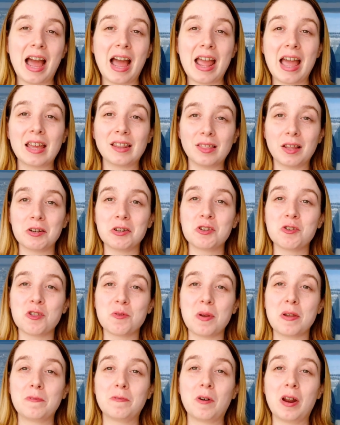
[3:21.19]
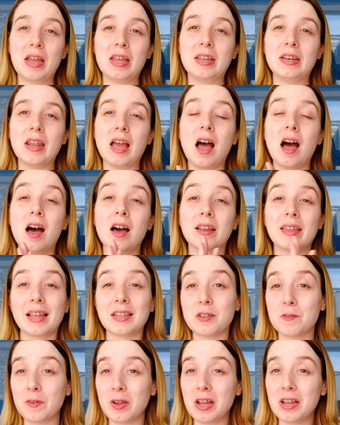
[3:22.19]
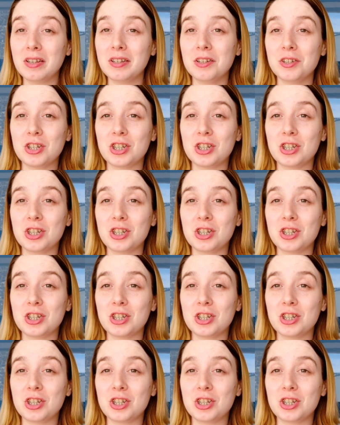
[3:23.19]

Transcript: I had lunch with my friend Ketavan.